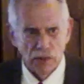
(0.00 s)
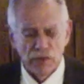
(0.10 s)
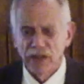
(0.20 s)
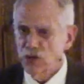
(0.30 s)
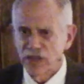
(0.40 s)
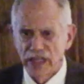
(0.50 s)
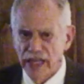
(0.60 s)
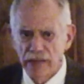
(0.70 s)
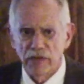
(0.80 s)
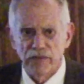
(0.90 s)
We know the
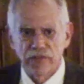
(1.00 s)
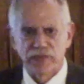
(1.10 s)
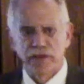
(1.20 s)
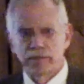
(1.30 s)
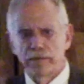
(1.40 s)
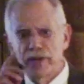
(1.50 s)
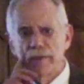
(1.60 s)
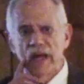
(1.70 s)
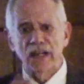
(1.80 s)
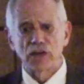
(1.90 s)
name of the, the
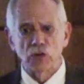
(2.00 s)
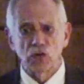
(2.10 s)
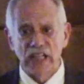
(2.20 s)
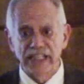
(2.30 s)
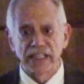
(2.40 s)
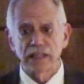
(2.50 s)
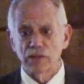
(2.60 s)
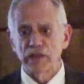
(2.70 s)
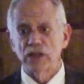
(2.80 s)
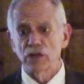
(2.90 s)
man who led it.
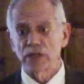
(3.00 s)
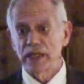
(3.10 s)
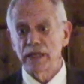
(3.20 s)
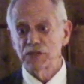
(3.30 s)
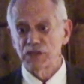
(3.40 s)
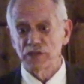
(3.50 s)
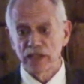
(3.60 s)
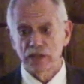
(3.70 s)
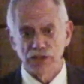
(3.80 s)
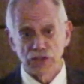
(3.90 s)
We know the names of the
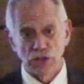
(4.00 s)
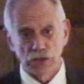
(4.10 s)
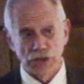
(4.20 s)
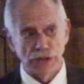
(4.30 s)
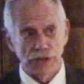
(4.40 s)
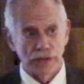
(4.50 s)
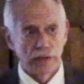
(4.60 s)
other soldiers.